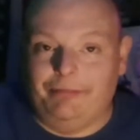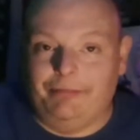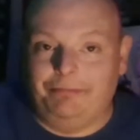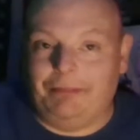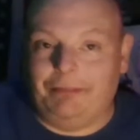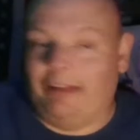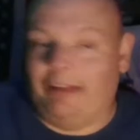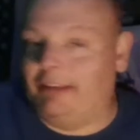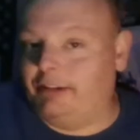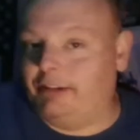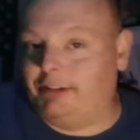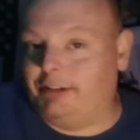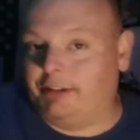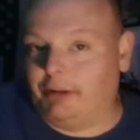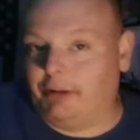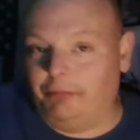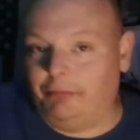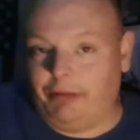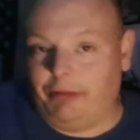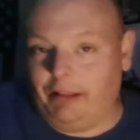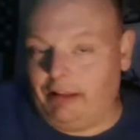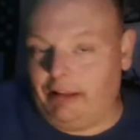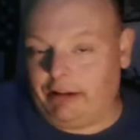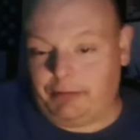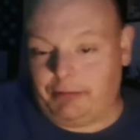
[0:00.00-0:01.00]
Now, this is
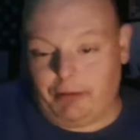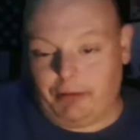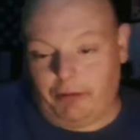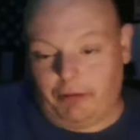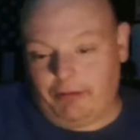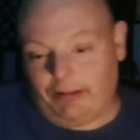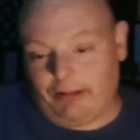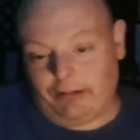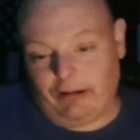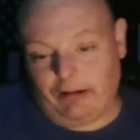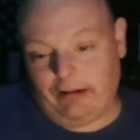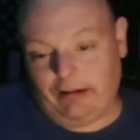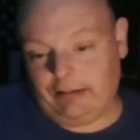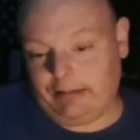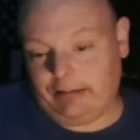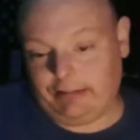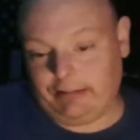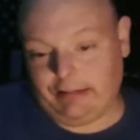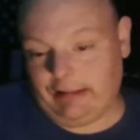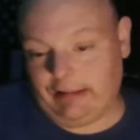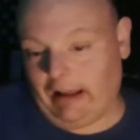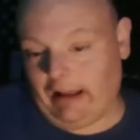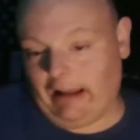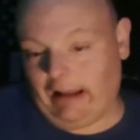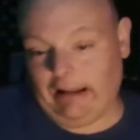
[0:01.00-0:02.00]
completely experimental, guys. It's
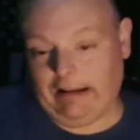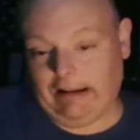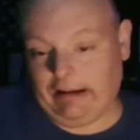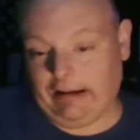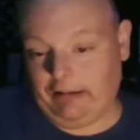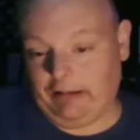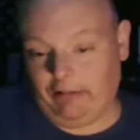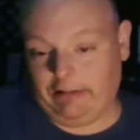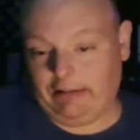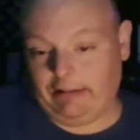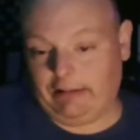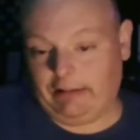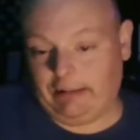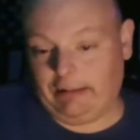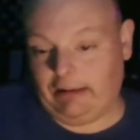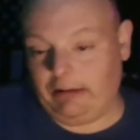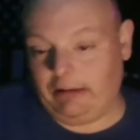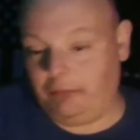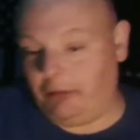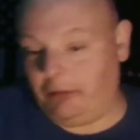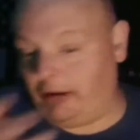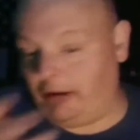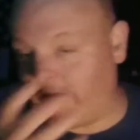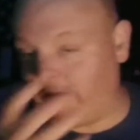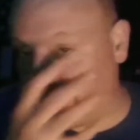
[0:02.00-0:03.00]
not a guaranteed
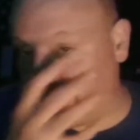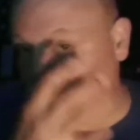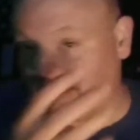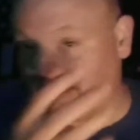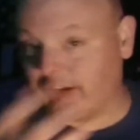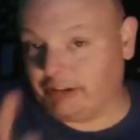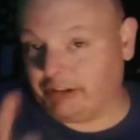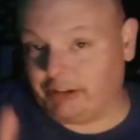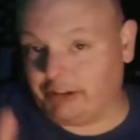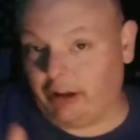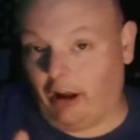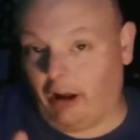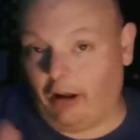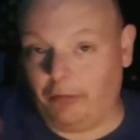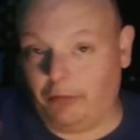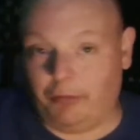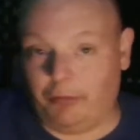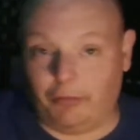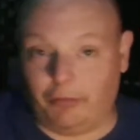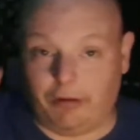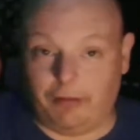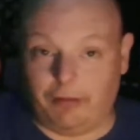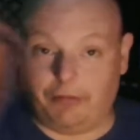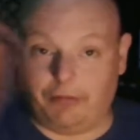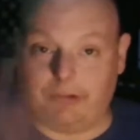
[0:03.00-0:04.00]
thing, but it's stalled. But
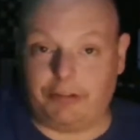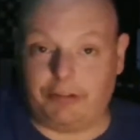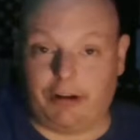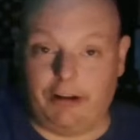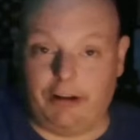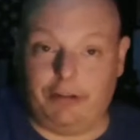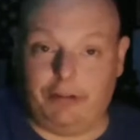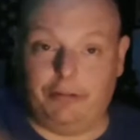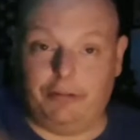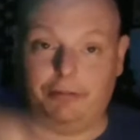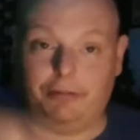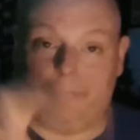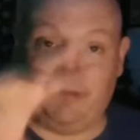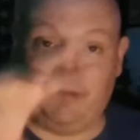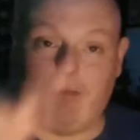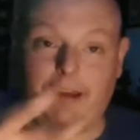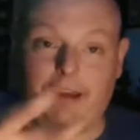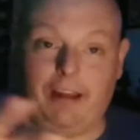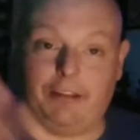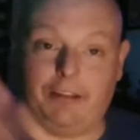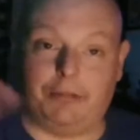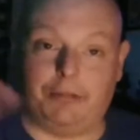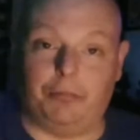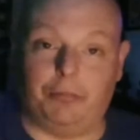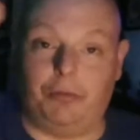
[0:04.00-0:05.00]
what I'm going to try to do is maybe
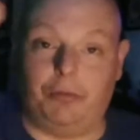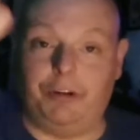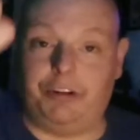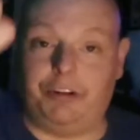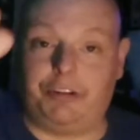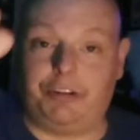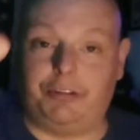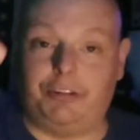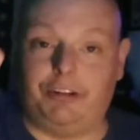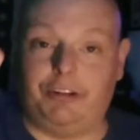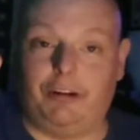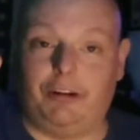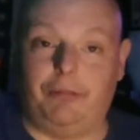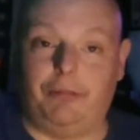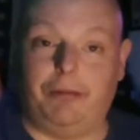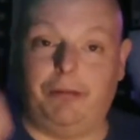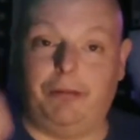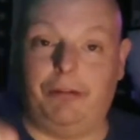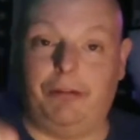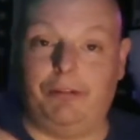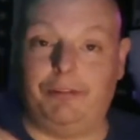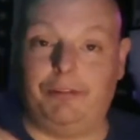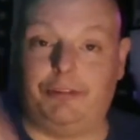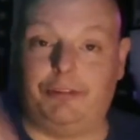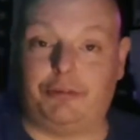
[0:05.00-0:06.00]
add some moisture in there, and maybe
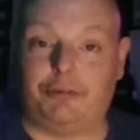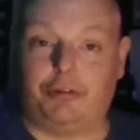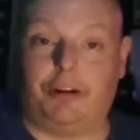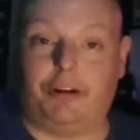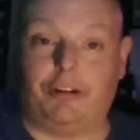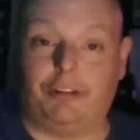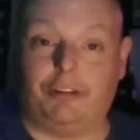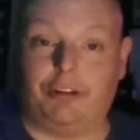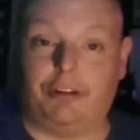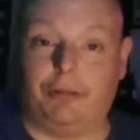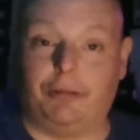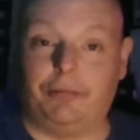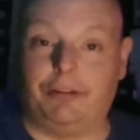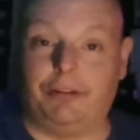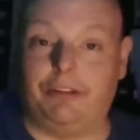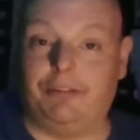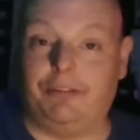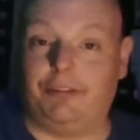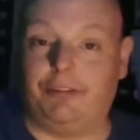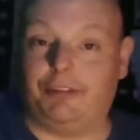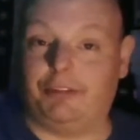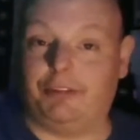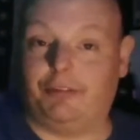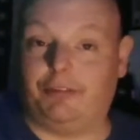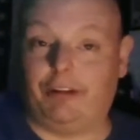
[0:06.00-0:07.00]
it'll trigger something
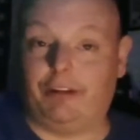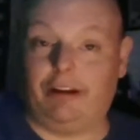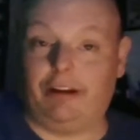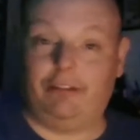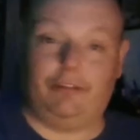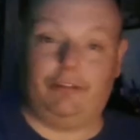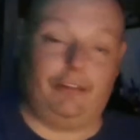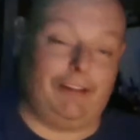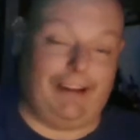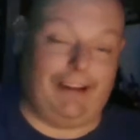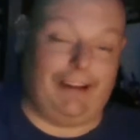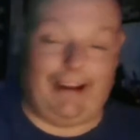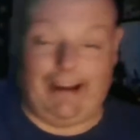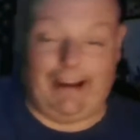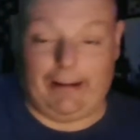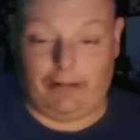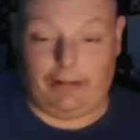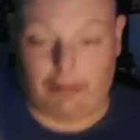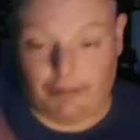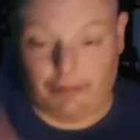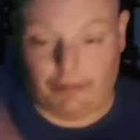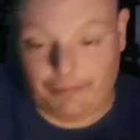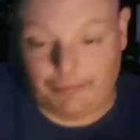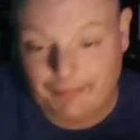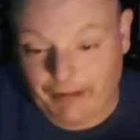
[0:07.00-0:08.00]
for survival. I don't
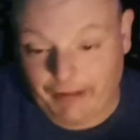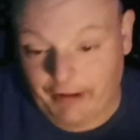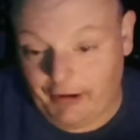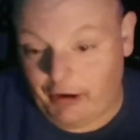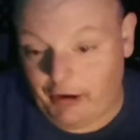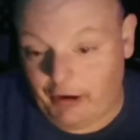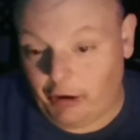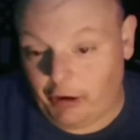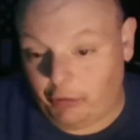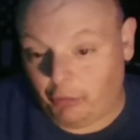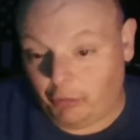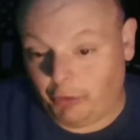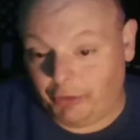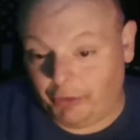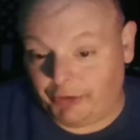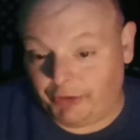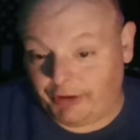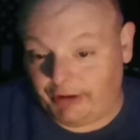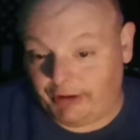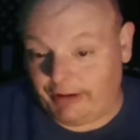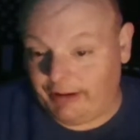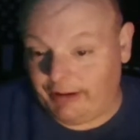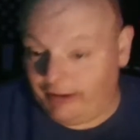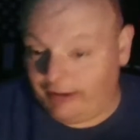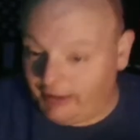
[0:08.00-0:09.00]
know. We'll
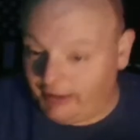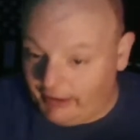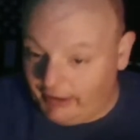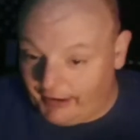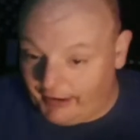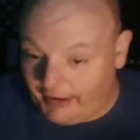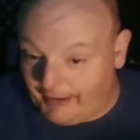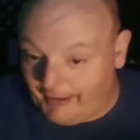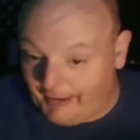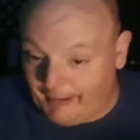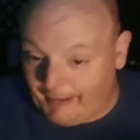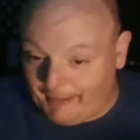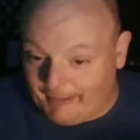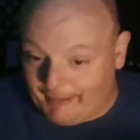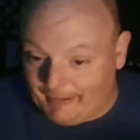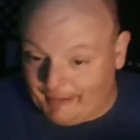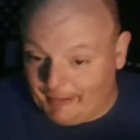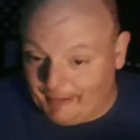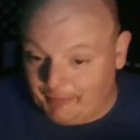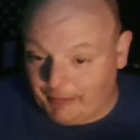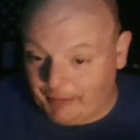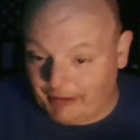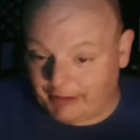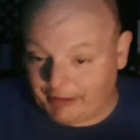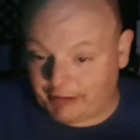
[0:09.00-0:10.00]
see. But
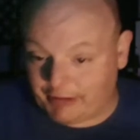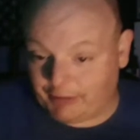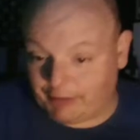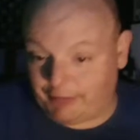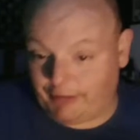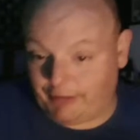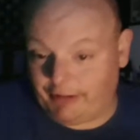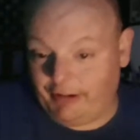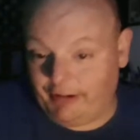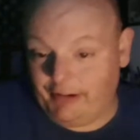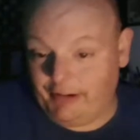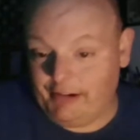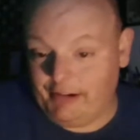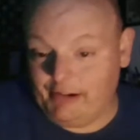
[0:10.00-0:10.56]
it's just fun.